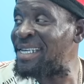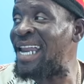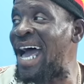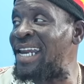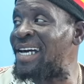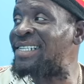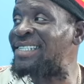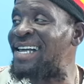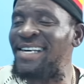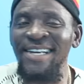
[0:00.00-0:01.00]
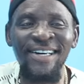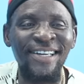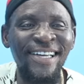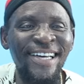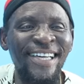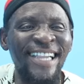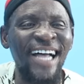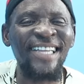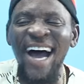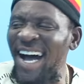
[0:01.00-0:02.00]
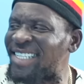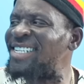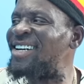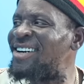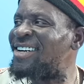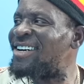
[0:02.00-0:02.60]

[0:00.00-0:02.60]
me in an Excel you know. That hot you know.